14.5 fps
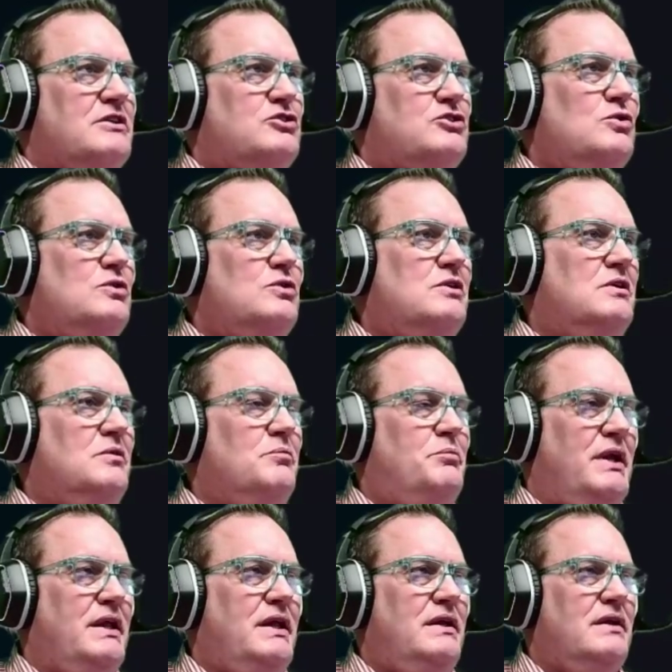school,
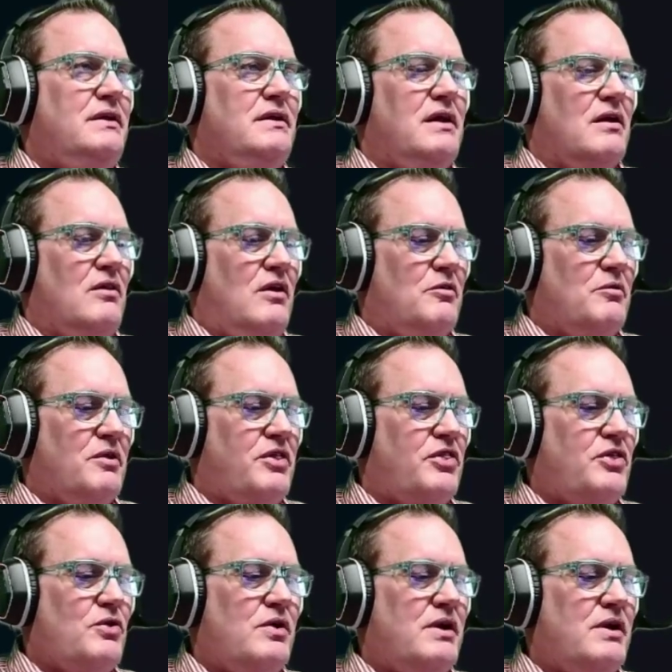but he didn't get along with
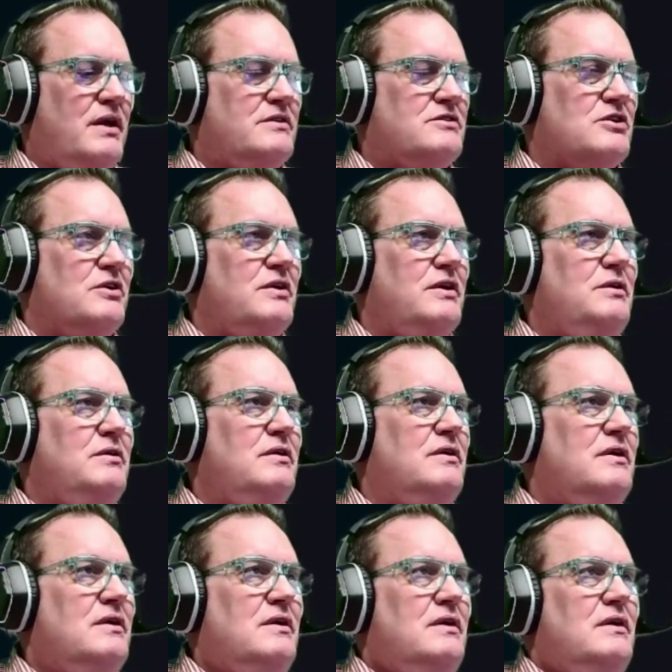authority, so he
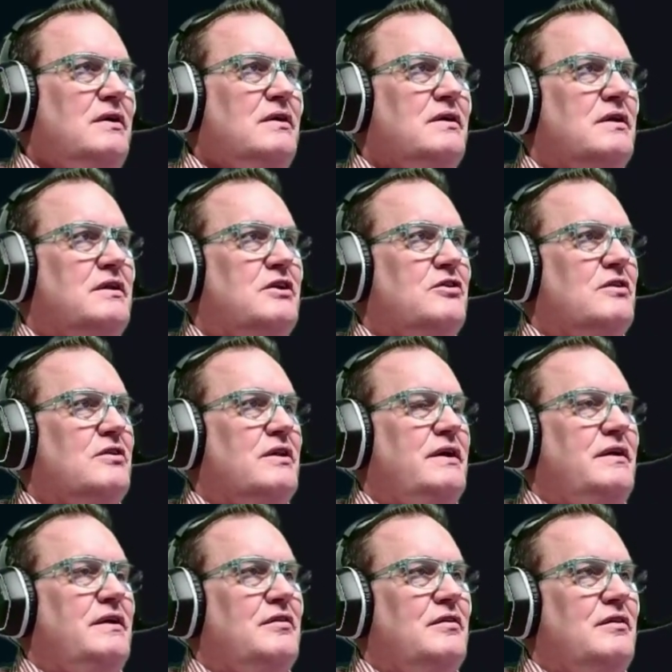
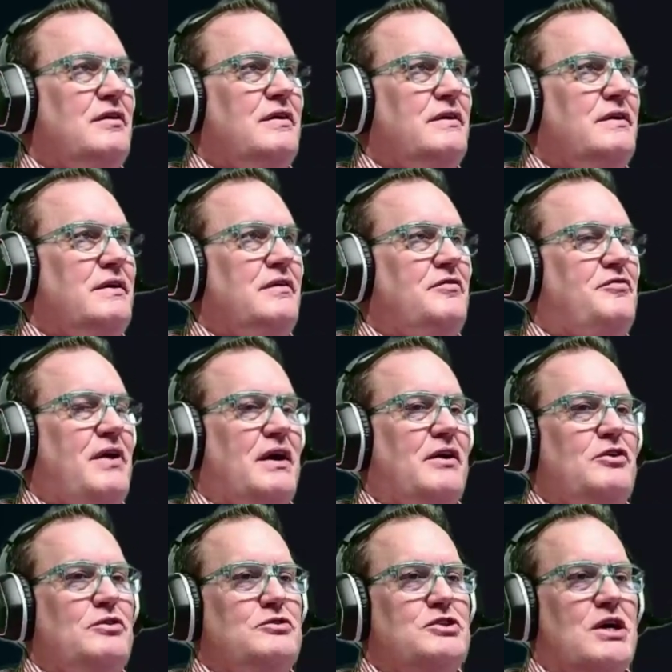continually found
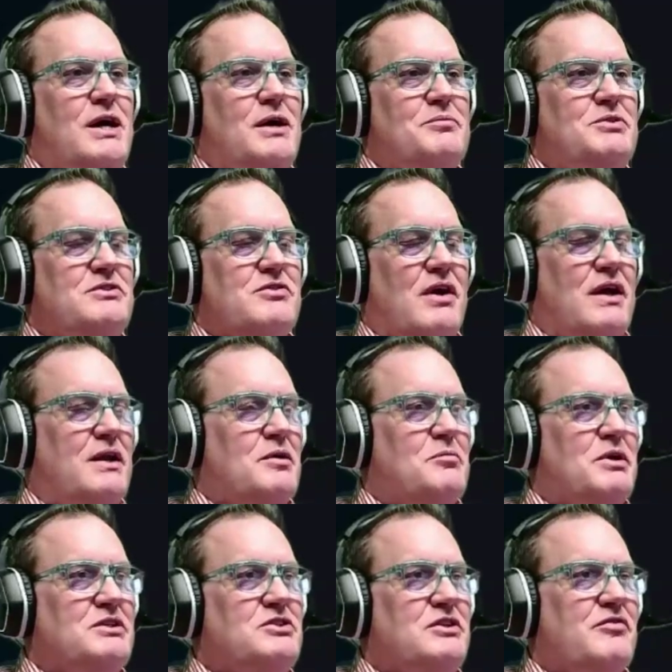new jobs. He tried a
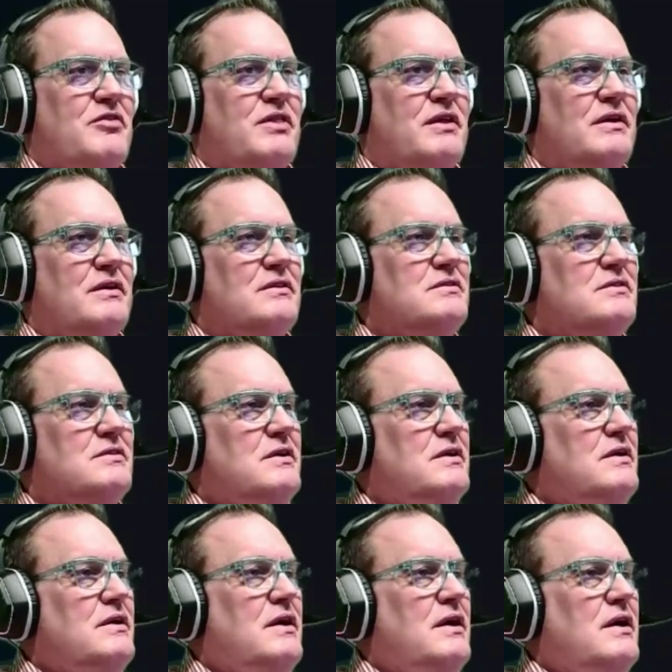bunch of different things,
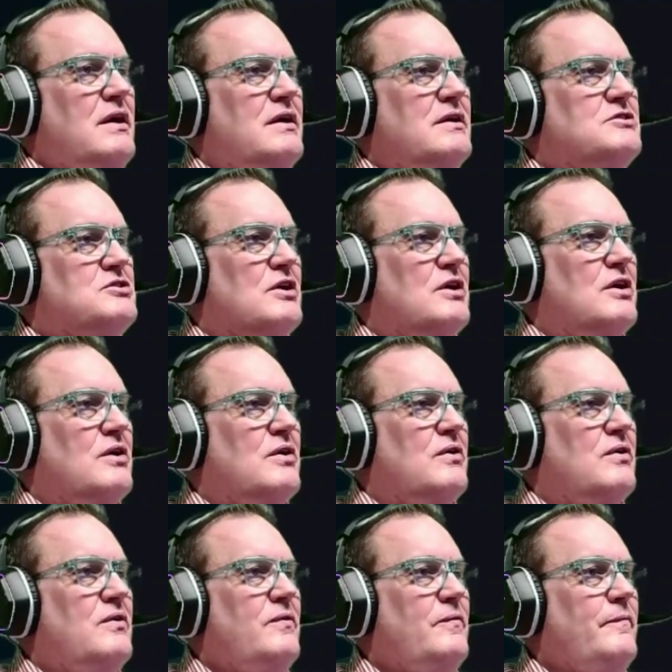and
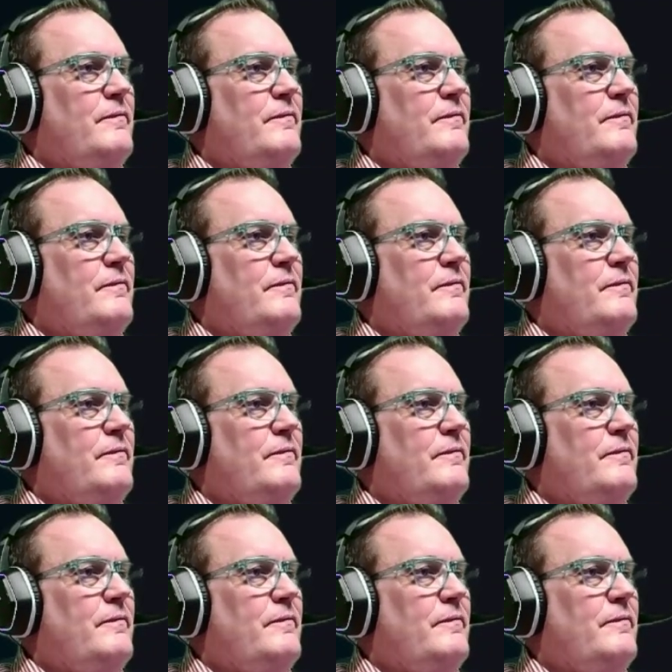so